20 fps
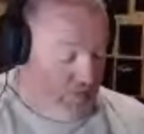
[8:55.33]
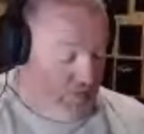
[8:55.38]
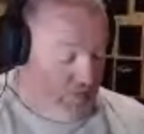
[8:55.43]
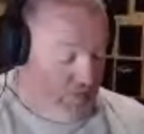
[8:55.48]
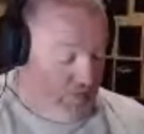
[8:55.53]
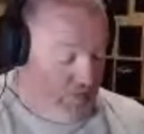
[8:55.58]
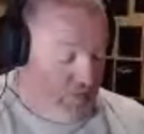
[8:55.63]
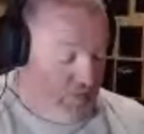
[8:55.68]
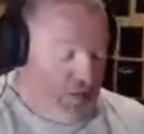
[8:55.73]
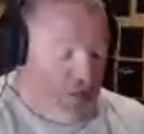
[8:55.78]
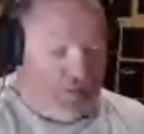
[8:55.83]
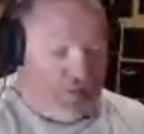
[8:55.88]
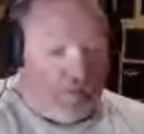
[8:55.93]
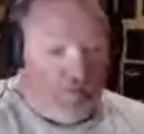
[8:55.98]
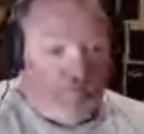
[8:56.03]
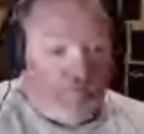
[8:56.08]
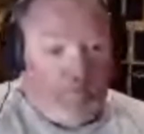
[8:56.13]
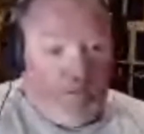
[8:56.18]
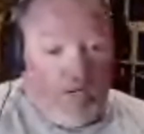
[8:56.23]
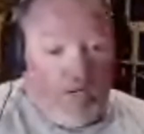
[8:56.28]
Dustin
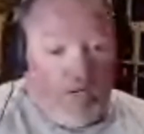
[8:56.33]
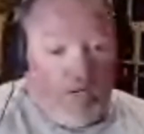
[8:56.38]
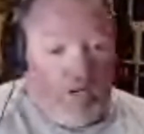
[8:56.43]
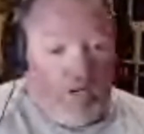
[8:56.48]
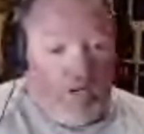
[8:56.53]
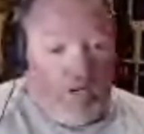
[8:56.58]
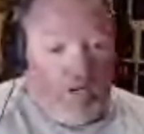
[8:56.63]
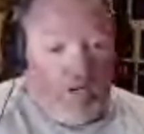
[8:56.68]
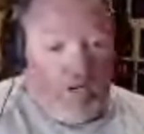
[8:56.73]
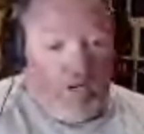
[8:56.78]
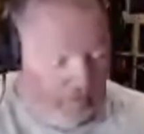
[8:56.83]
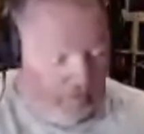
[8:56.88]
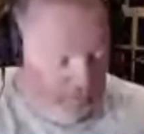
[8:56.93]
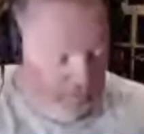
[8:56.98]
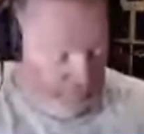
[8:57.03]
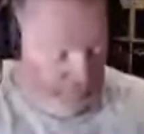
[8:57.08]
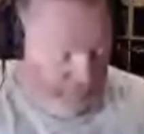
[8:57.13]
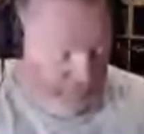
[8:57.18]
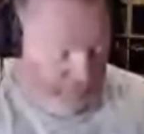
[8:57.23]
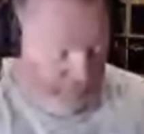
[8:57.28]
Potter.
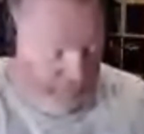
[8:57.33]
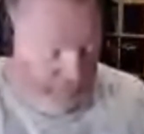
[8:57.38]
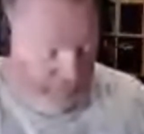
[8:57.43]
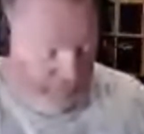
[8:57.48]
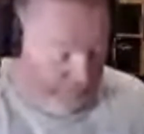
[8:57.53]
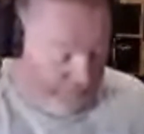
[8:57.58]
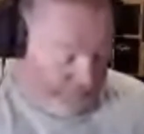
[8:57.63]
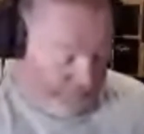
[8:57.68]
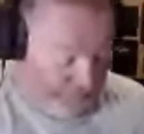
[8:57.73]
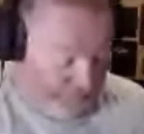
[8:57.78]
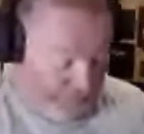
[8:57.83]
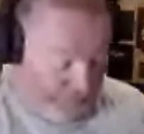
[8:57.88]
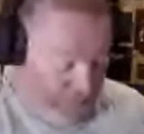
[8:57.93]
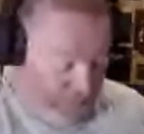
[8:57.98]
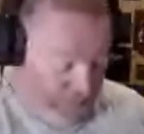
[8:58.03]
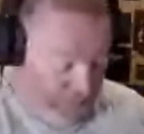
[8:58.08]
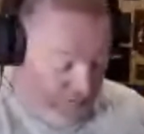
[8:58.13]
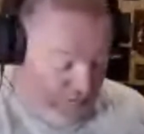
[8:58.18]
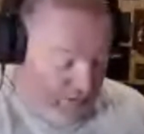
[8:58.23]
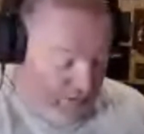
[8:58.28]
And
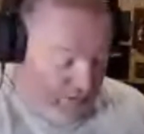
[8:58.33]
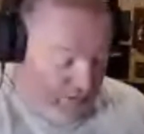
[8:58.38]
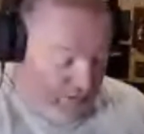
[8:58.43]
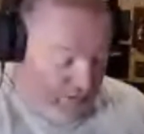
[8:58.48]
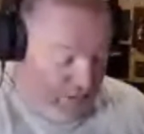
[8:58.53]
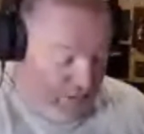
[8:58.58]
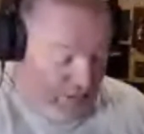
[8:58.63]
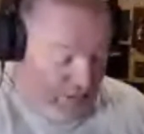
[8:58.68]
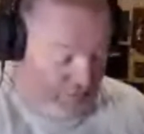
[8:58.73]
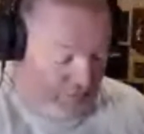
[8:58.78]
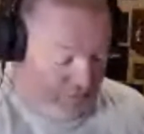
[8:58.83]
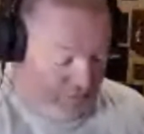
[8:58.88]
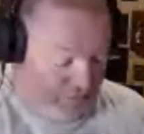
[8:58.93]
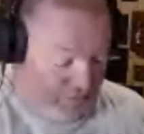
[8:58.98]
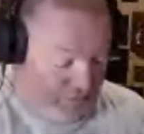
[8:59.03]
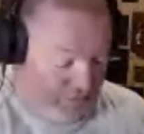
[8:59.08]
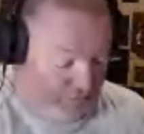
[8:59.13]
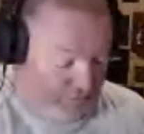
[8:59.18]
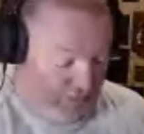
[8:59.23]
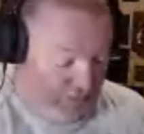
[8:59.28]
fifth place
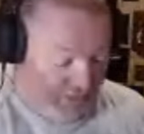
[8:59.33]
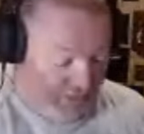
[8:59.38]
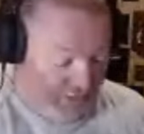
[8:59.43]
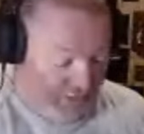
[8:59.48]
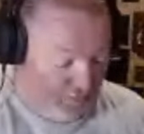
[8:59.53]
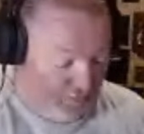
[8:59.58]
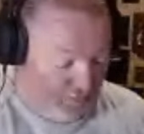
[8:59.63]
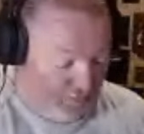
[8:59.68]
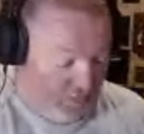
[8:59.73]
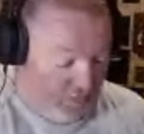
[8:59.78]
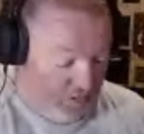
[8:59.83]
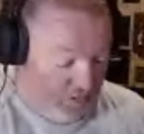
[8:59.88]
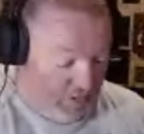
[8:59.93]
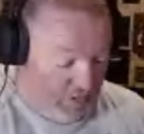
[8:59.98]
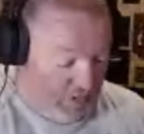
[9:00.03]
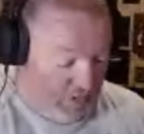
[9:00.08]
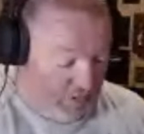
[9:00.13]
was